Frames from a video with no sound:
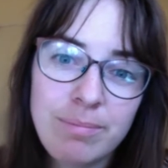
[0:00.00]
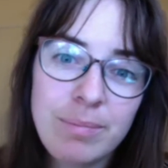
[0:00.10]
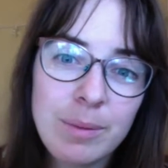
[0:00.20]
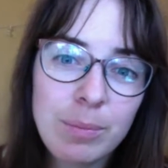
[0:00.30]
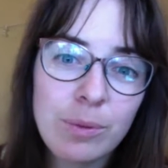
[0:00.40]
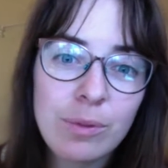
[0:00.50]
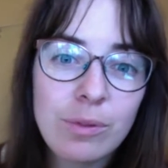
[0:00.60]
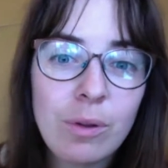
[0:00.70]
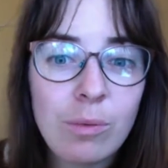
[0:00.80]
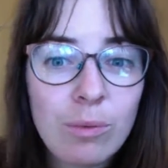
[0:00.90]
people
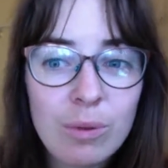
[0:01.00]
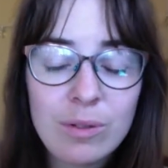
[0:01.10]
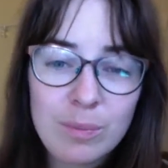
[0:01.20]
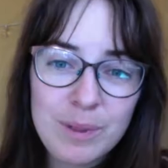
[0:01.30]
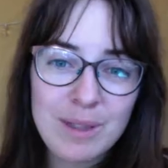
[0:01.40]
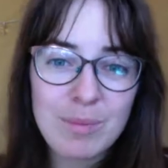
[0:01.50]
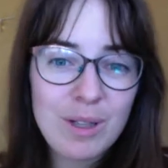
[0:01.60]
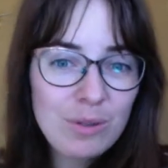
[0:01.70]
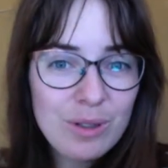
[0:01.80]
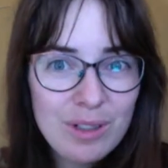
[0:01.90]
don't want to be in my
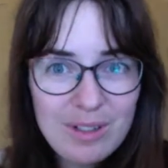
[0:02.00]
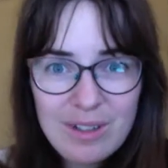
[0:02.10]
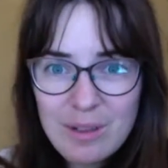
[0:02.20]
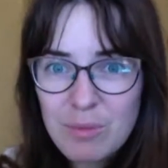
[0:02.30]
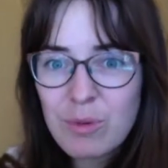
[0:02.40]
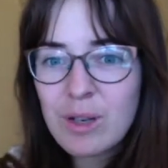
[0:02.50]
audience anymore,